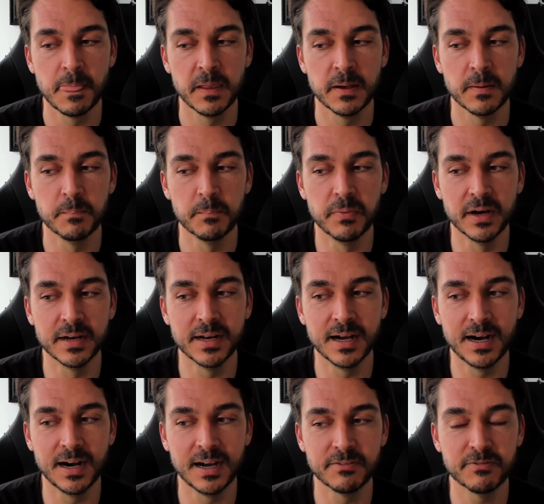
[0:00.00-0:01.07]
but
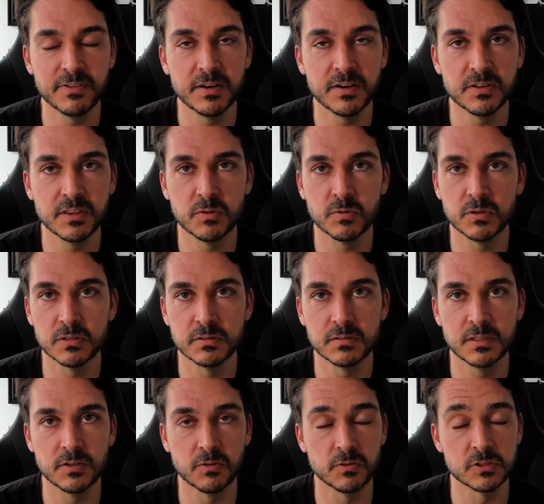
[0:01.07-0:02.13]
I found that
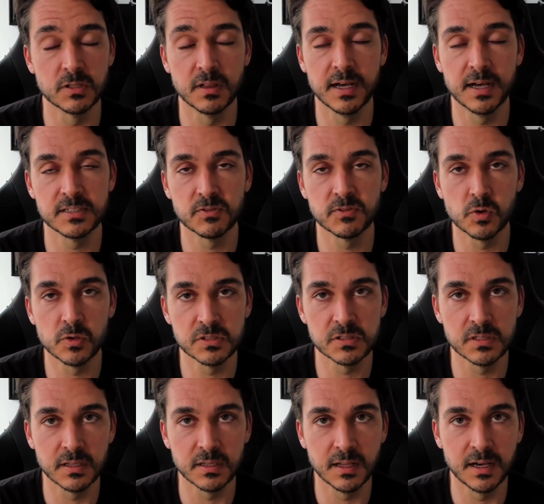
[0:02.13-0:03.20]
there's lots of courses
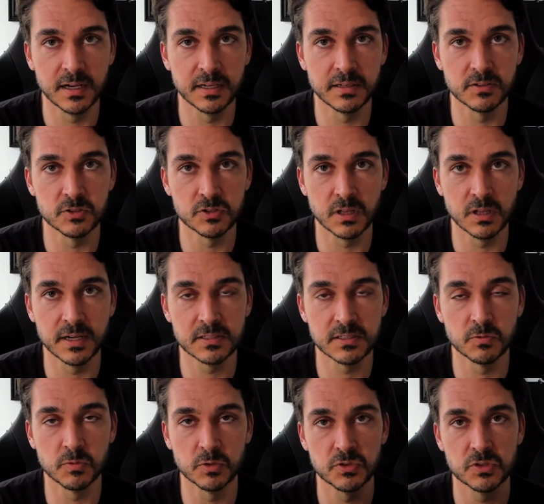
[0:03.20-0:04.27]
online. There's lots that
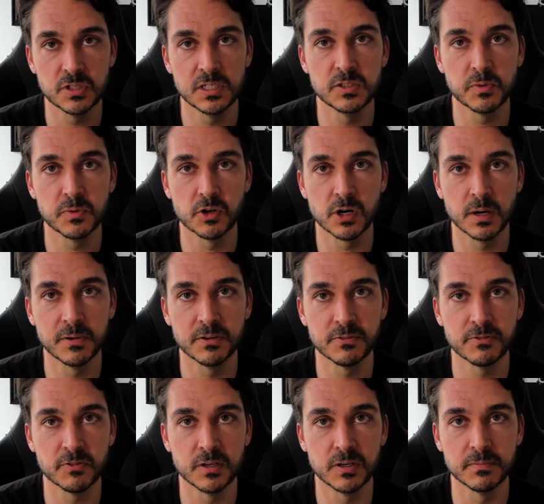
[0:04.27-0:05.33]
will teach programming
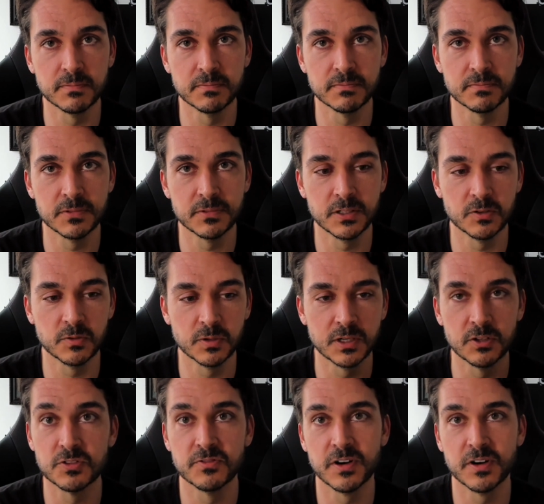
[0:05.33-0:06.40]
from,
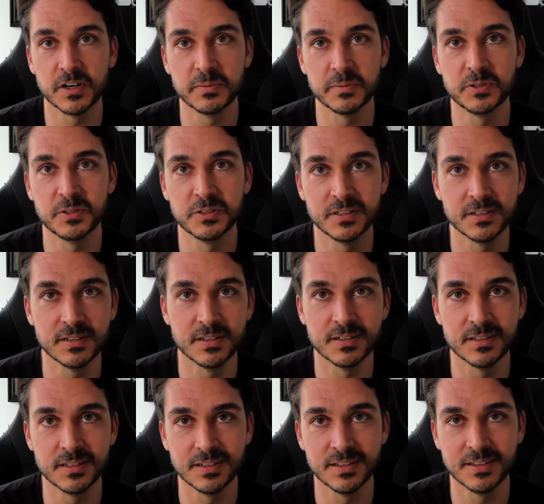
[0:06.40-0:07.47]
here's a variable
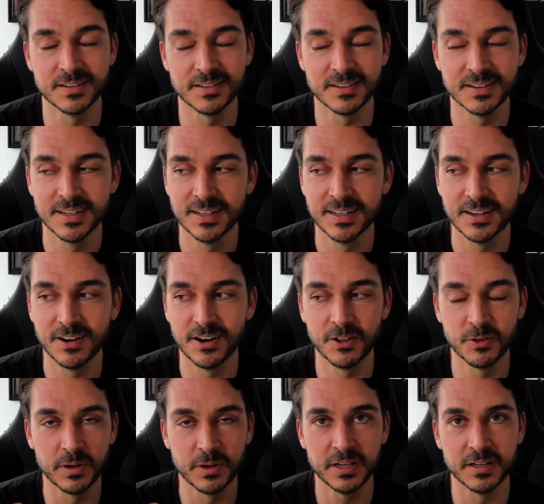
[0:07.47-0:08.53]
and all
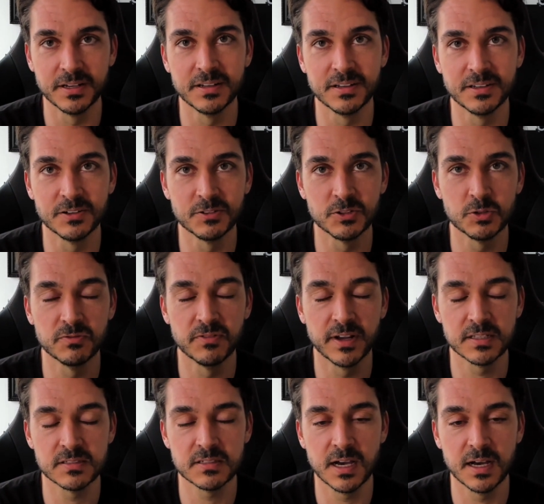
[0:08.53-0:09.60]
the way, to
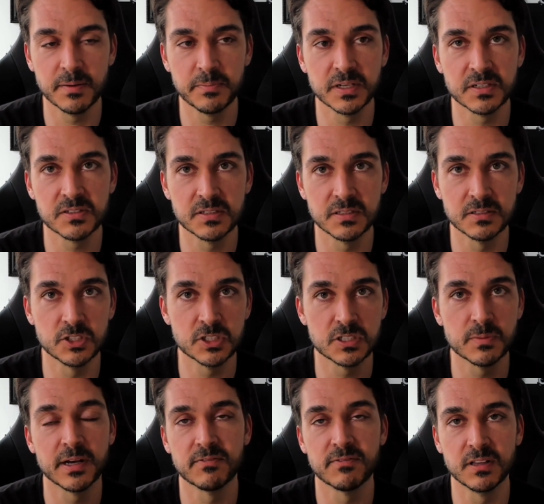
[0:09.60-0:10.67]
advanced topics in just
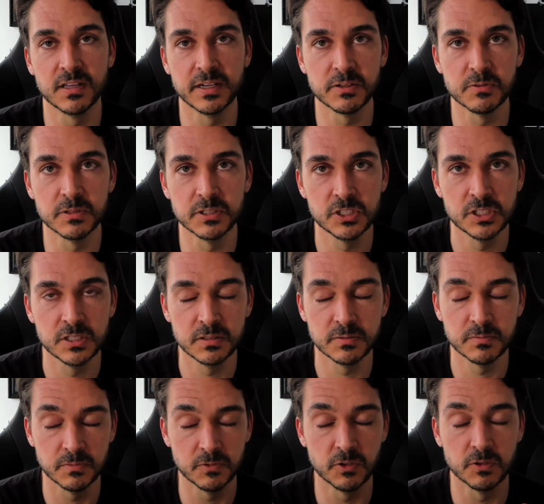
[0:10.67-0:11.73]
about every language,
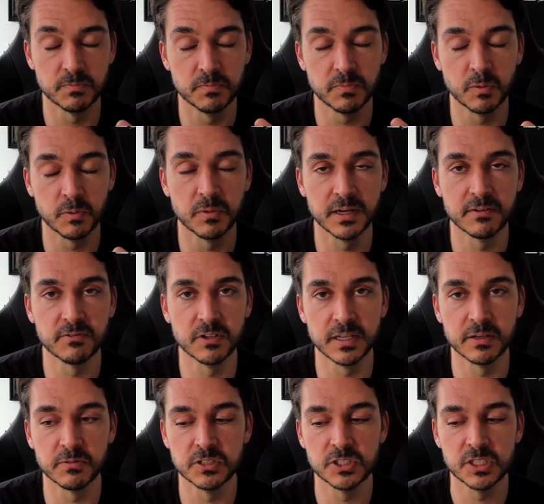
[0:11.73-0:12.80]
or probably every
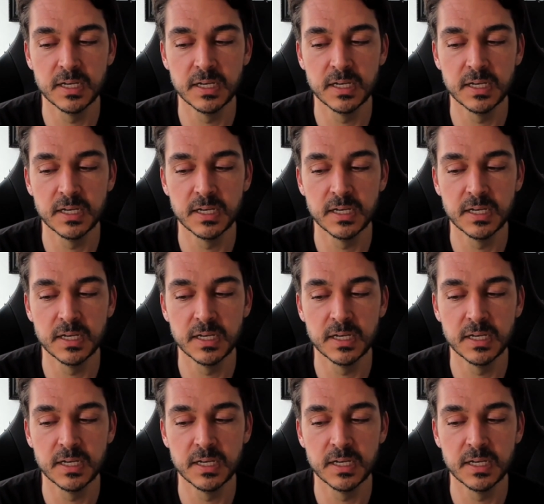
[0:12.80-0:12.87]
language.